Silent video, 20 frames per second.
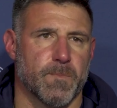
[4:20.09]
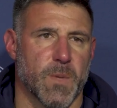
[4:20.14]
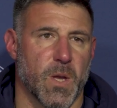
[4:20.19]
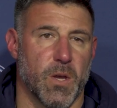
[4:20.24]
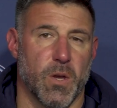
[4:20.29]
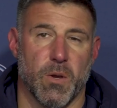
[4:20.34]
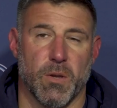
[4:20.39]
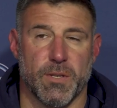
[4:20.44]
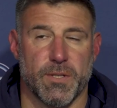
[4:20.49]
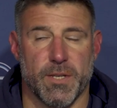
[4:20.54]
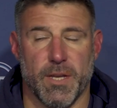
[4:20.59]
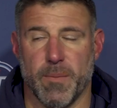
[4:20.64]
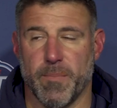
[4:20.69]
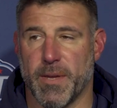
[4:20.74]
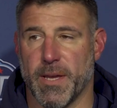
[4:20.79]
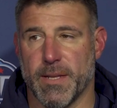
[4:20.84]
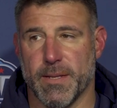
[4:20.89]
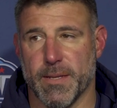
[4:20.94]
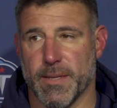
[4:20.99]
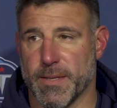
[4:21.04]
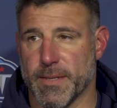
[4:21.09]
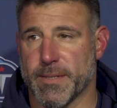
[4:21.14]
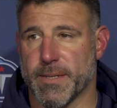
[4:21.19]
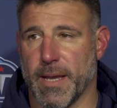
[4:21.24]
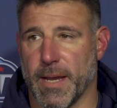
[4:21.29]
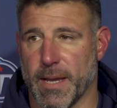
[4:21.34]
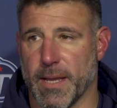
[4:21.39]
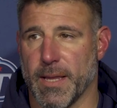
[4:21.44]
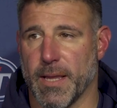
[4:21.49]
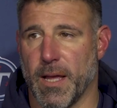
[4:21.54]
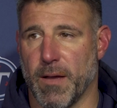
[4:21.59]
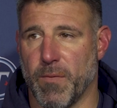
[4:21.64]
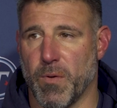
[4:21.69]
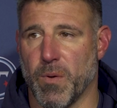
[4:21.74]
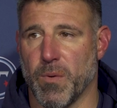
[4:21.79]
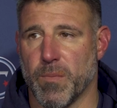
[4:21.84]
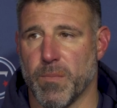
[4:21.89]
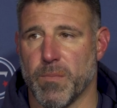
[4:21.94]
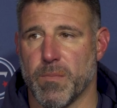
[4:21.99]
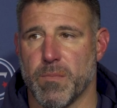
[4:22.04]
you know, you see him getting to the second
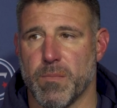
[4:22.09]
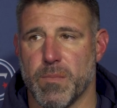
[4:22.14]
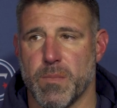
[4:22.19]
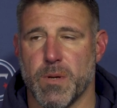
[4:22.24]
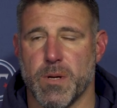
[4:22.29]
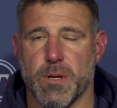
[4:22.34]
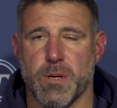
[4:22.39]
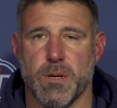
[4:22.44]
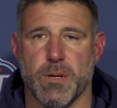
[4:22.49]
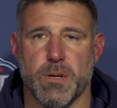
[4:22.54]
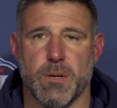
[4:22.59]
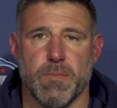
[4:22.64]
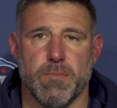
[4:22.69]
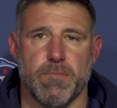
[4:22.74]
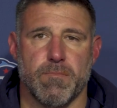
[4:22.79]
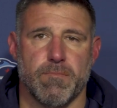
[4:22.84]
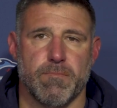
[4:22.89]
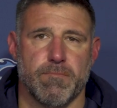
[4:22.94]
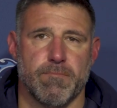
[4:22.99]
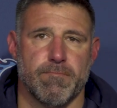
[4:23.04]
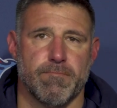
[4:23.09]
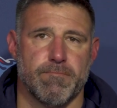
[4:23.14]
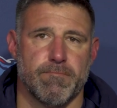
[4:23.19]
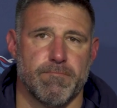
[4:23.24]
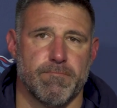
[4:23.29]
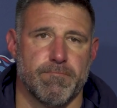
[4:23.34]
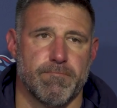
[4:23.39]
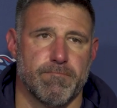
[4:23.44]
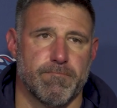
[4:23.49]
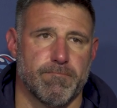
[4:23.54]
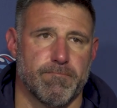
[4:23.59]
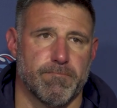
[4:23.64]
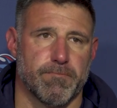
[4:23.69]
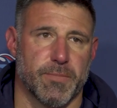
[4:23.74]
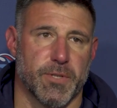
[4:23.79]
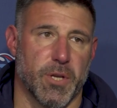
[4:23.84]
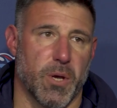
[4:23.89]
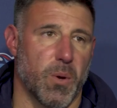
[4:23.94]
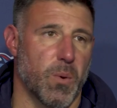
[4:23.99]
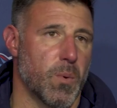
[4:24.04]
level. Um,
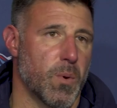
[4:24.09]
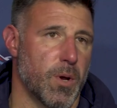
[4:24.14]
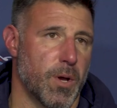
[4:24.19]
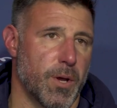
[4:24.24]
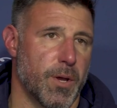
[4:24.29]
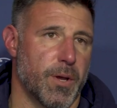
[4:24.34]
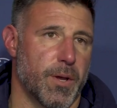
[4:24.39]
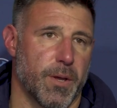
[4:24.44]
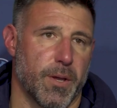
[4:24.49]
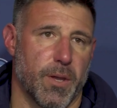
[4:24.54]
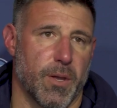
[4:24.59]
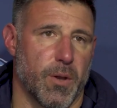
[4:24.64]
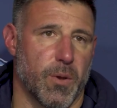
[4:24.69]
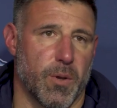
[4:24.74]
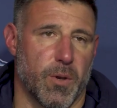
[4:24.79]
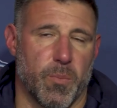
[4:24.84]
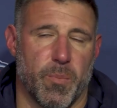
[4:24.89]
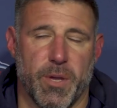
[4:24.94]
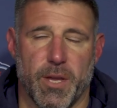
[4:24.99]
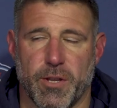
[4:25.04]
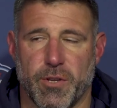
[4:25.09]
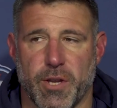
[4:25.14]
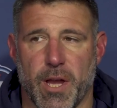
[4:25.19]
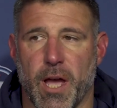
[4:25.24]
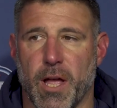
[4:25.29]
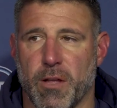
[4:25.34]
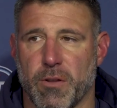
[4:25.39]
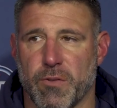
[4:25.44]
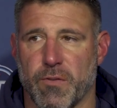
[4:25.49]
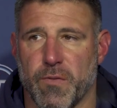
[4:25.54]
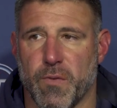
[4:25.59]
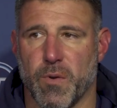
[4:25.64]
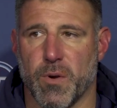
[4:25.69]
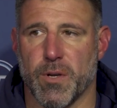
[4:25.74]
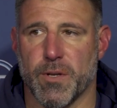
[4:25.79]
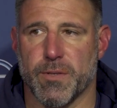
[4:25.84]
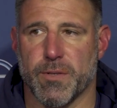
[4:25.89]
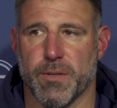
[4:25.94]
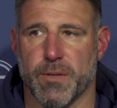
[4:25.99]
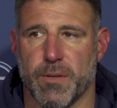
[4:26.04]
so, you know, it'll be a challenge
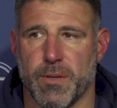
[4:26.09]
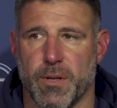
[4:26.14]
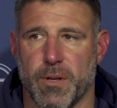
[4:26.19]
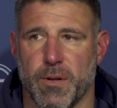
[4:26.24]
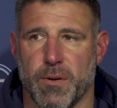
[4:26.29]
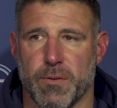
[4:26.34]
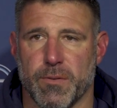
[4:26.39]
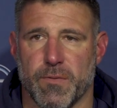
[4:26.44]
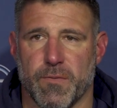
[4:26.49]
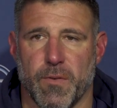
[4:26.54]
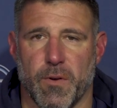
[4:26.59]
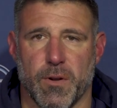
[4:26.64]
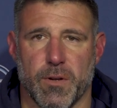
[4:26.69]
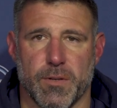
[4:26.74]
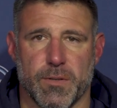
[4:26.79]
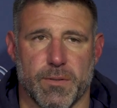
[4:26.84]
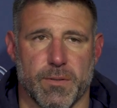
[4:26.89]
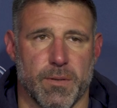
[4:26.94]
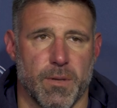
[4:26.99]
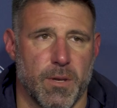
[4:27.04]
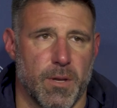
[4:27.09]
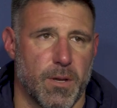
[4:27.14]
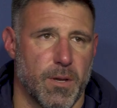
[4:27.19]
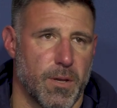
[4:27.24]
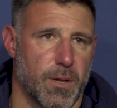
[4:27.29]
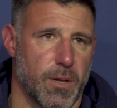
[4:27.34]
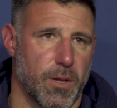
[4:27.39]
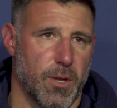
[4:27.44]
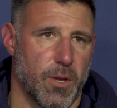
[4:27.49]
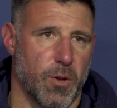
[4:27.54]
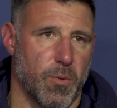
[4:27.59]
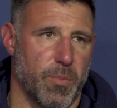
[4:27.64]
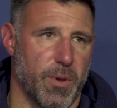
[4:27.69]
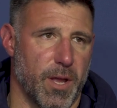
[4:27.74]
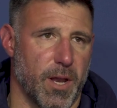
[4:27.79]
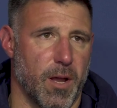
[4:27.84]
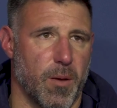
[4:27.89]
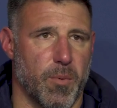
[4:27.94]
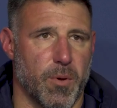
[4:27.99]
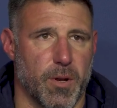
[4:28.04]
for us, you know, as far as, you know,
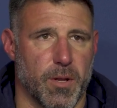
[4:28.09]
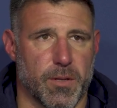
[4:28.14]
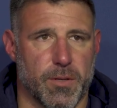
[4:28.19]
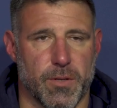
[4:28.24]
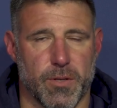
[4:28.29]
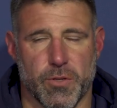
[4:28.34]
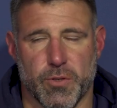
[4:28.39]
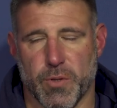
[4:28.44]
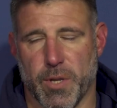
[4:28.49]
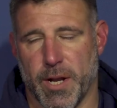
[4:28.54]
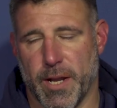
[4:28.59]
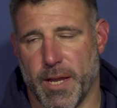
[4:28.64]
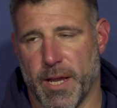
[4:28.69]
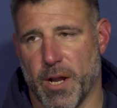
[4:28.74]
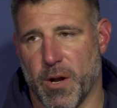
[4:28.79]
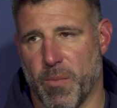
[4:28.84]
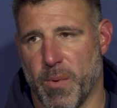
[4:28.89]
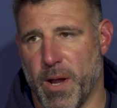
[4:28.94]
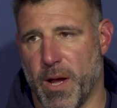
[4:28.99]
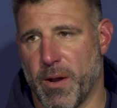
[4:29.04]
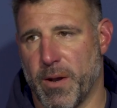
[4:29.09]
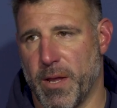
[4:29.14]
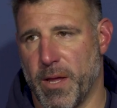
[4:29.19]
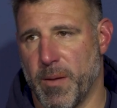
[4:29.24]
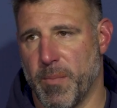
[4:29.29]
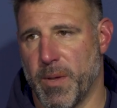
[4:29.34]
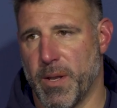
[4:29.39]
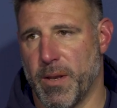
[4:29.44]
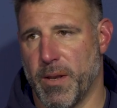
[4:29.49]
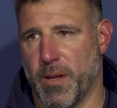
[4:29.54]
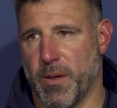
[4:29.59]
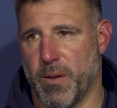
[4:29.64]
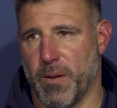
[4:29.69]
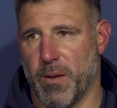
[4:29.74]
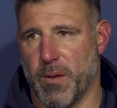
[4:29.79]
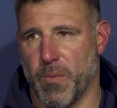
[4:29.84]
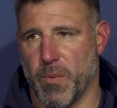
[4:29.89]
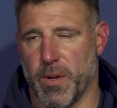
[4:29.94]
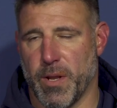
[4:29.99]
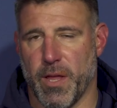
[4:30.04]
being able to, to try to get around him and,
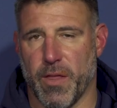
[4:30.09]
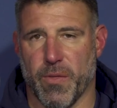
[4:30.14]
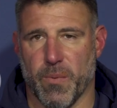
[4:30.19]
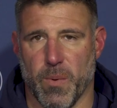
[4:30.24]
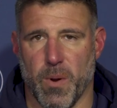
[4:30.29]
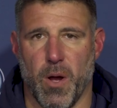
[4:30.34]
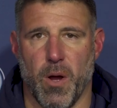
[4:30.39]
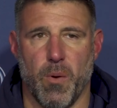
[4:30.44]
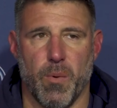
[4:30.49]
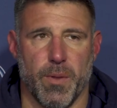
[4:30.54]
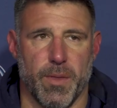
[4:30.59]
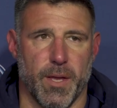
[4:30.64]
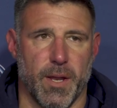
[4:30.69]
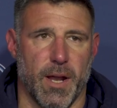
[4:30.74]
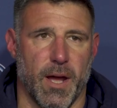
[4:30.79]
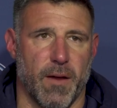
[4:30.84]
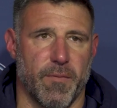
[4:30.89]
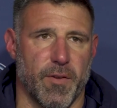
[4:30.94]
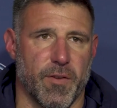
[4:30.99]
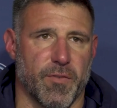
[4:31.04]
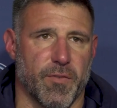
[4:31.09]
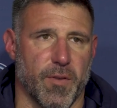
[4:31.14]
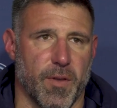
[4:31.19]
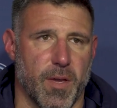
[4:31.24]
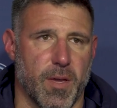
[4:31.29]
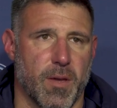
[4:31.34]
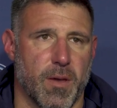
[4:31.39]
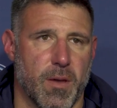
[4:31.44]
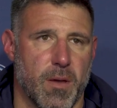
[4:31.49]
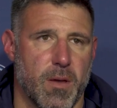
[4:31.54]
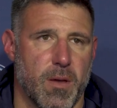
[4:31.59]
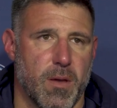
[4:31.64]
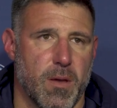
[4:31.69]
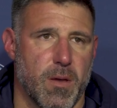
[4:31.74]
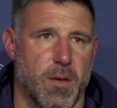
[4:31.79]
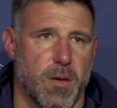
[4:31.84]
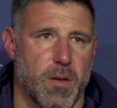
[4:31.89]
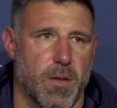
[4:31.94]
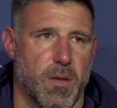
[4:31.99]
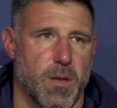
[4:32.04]
and when they throw. And then obviously,
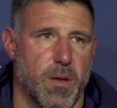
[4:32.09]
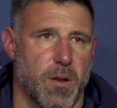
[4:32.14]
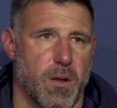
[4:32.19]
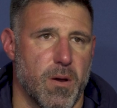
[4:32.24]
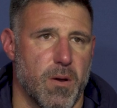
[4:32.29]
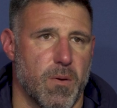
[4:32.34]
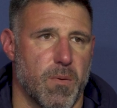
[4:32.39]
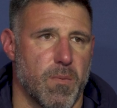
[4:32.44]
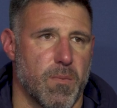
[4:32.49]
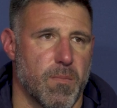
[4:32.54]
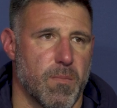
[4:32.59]
you know,